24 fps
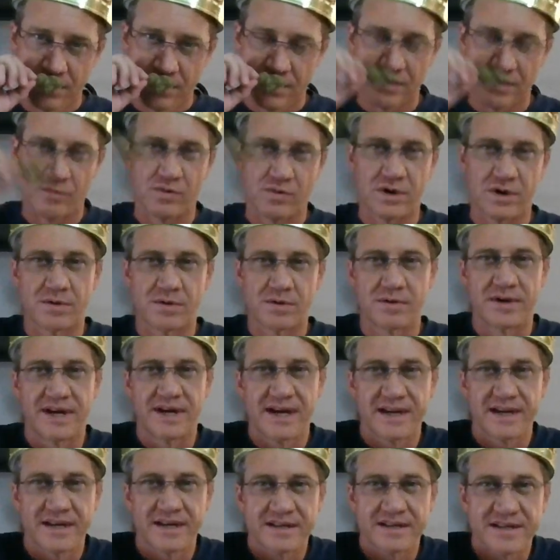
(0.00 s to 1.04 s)
And while we're
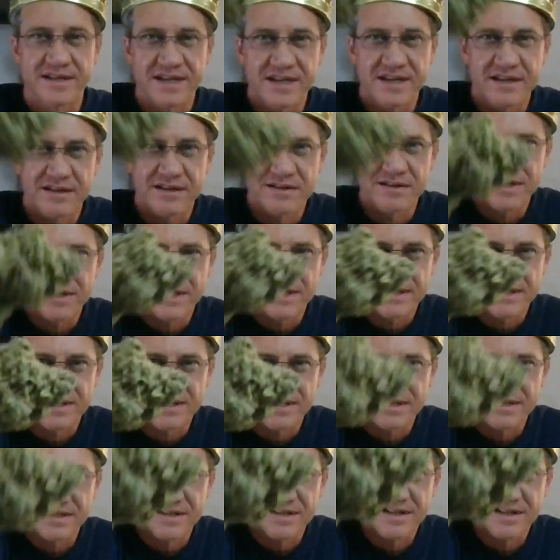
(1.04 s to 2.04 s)
at it, taking a look at this